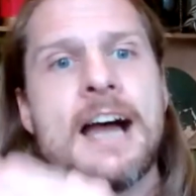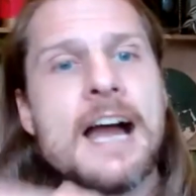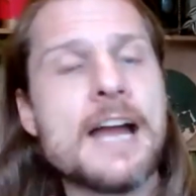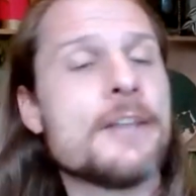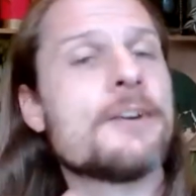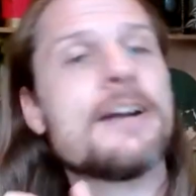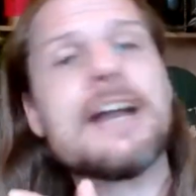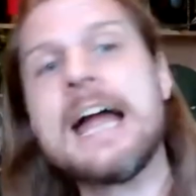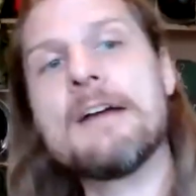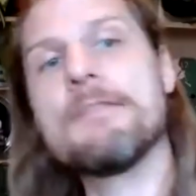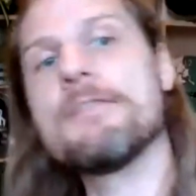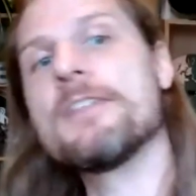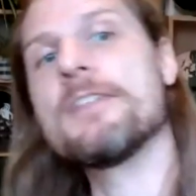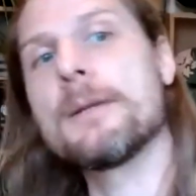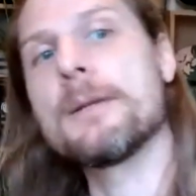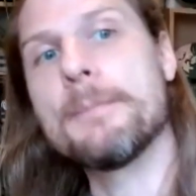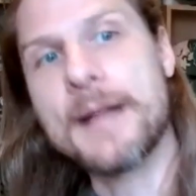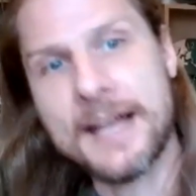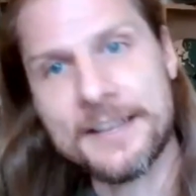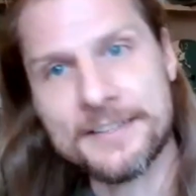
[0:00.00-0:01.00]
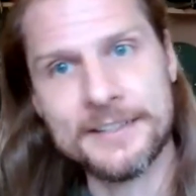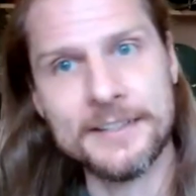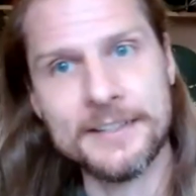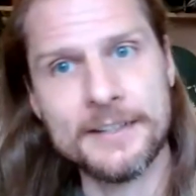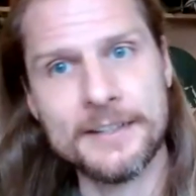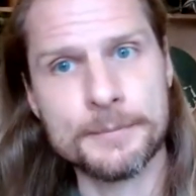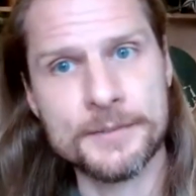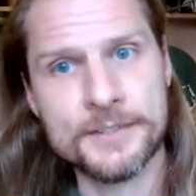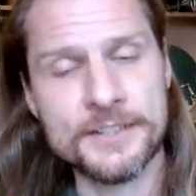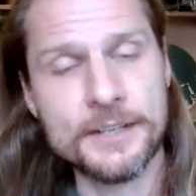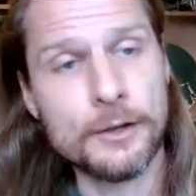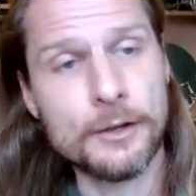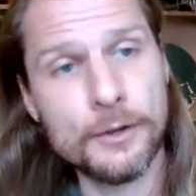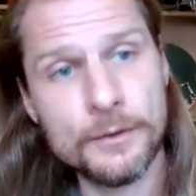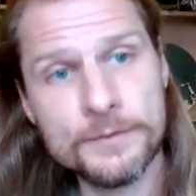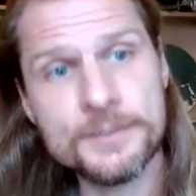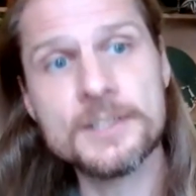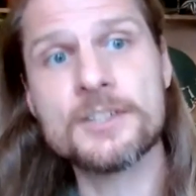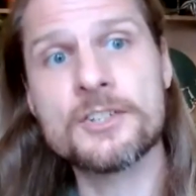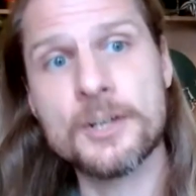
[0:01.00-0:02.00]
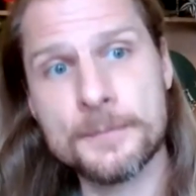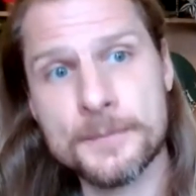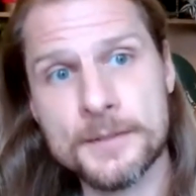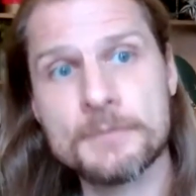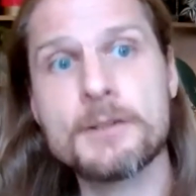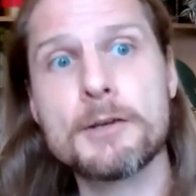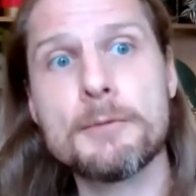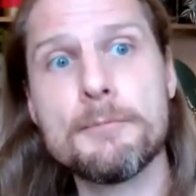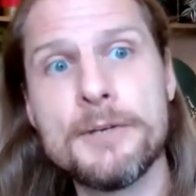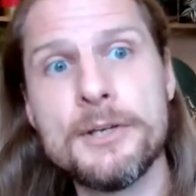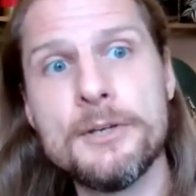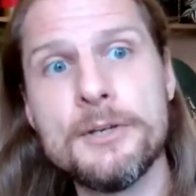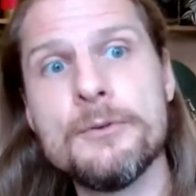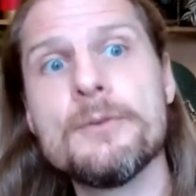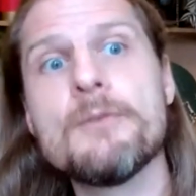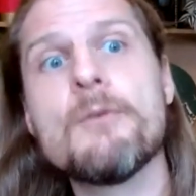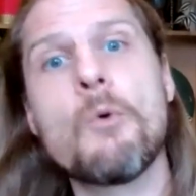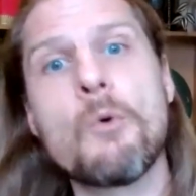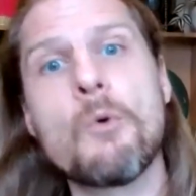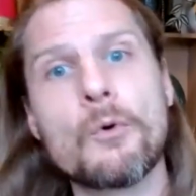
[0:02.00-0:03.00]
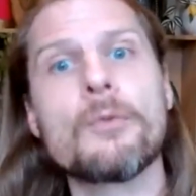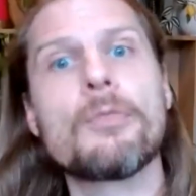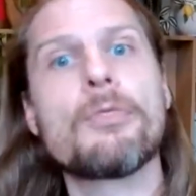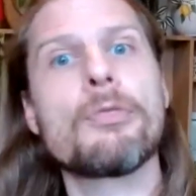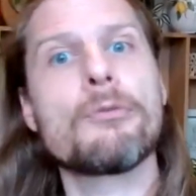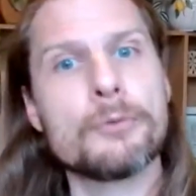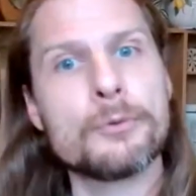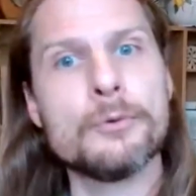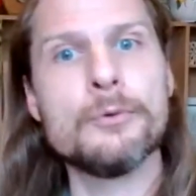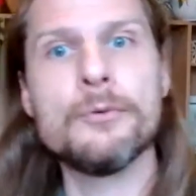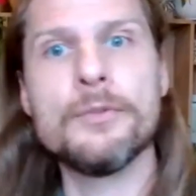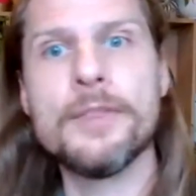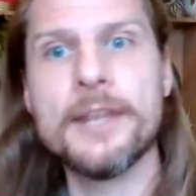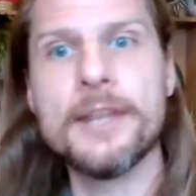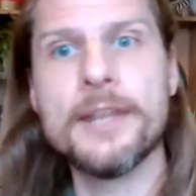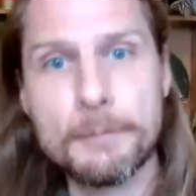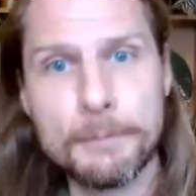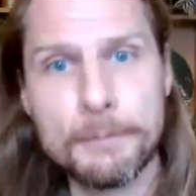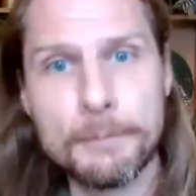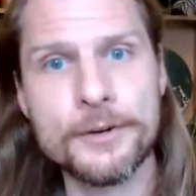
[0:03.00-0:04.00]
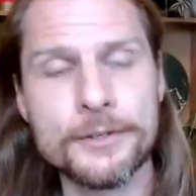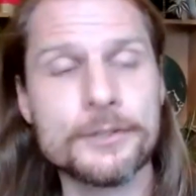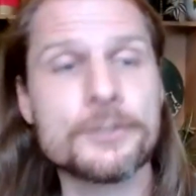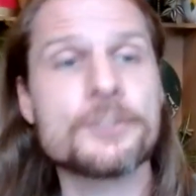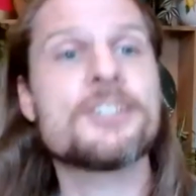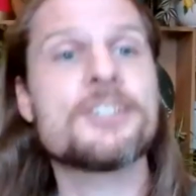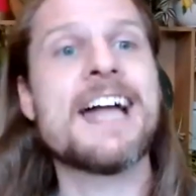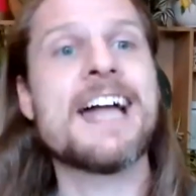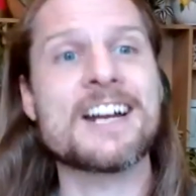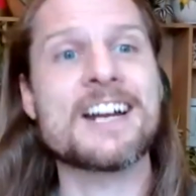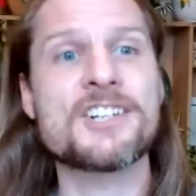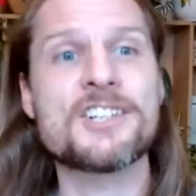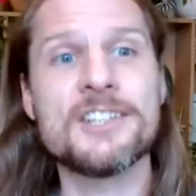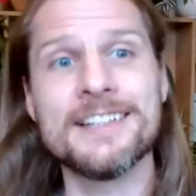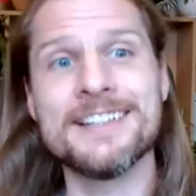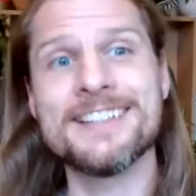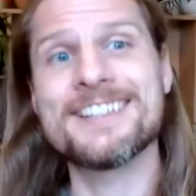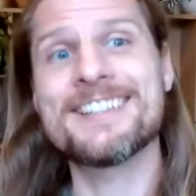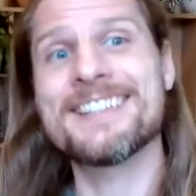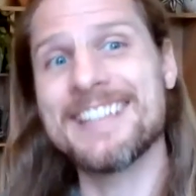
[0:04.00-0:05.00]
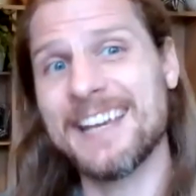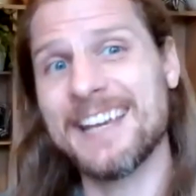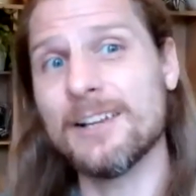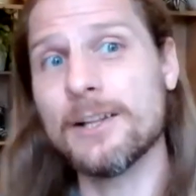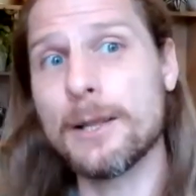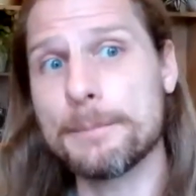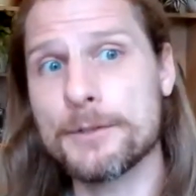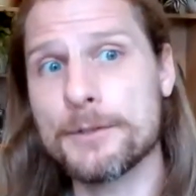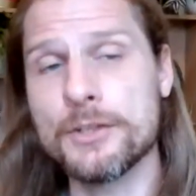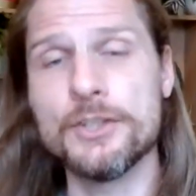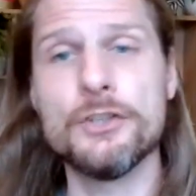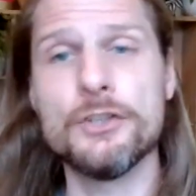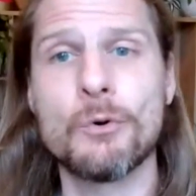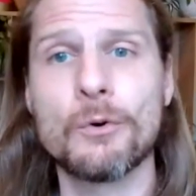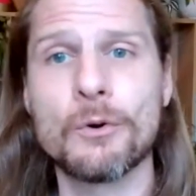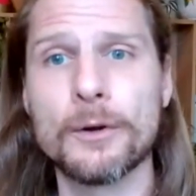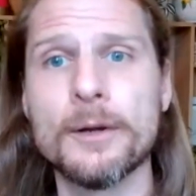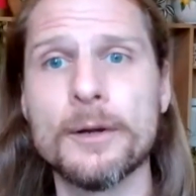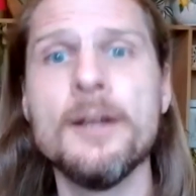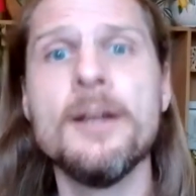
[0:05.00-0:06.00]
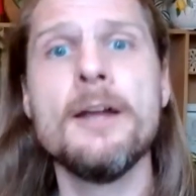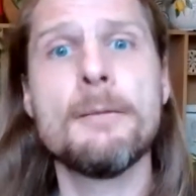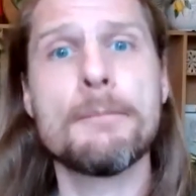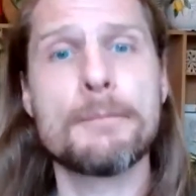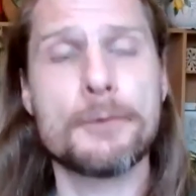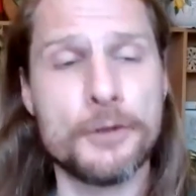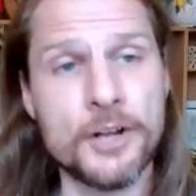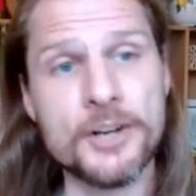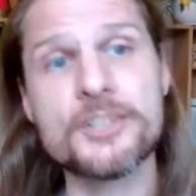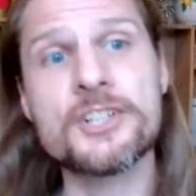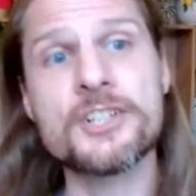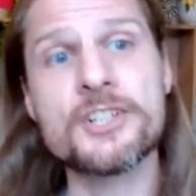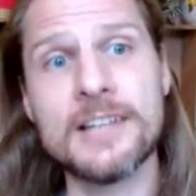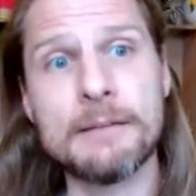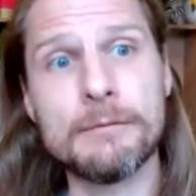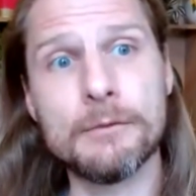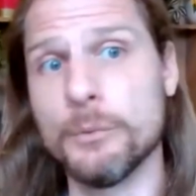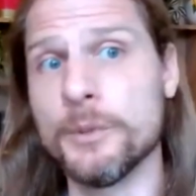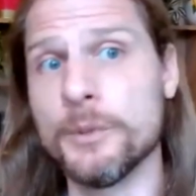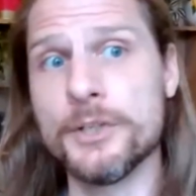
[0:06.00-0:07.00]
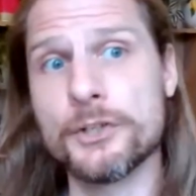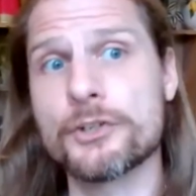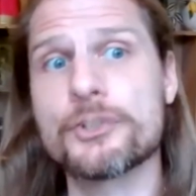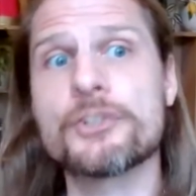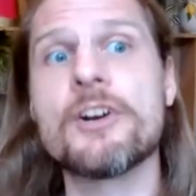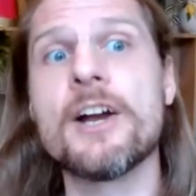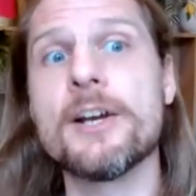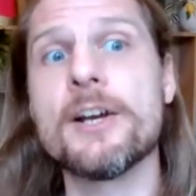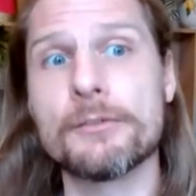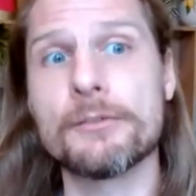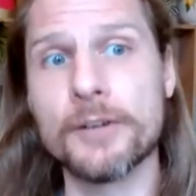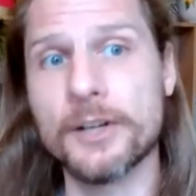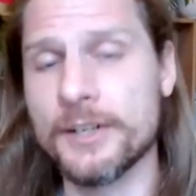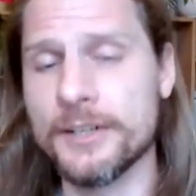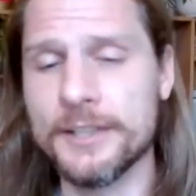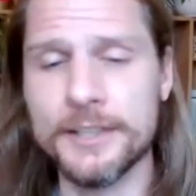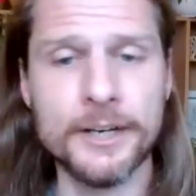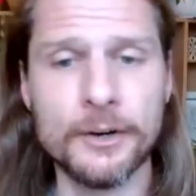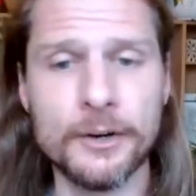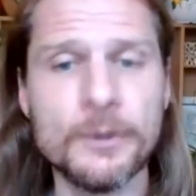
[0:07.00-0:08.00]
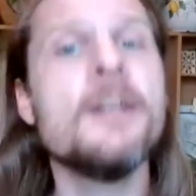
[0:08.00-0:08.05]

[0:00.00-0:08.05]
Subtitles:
either have the capacity themselves in terms of compute or through their partners to actually scale up to your production level when you're trying to run,